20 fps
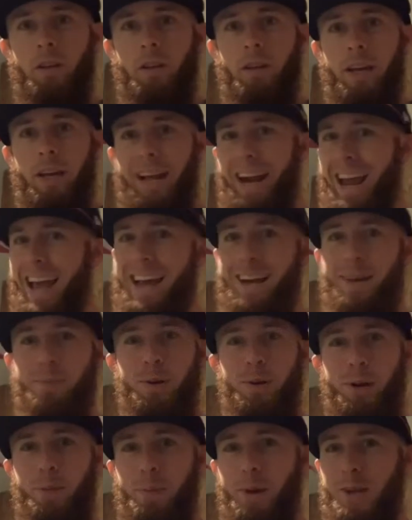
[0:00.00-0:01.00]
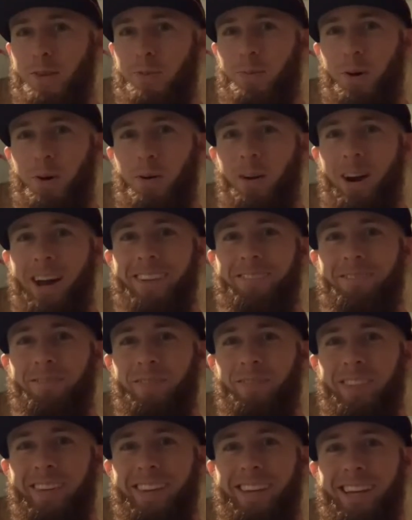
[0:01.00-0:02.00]
And I had to pick a baseball, right?
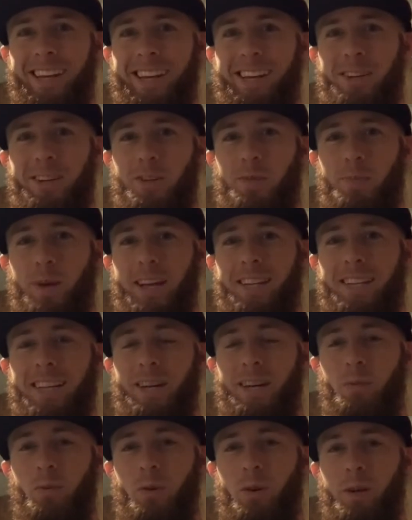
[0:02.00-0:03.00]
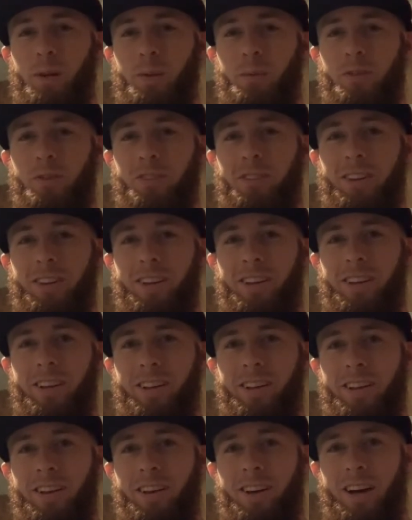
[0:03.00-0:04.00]
There's my Ted Williams
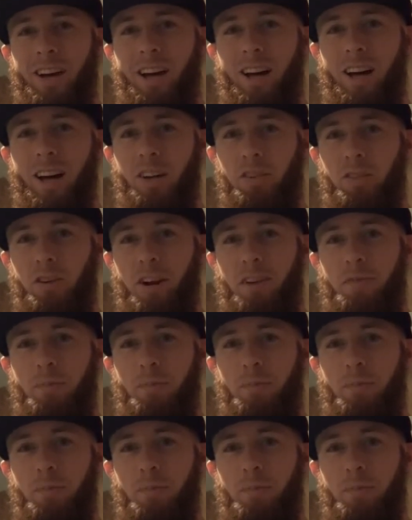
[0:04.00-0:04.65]
autographed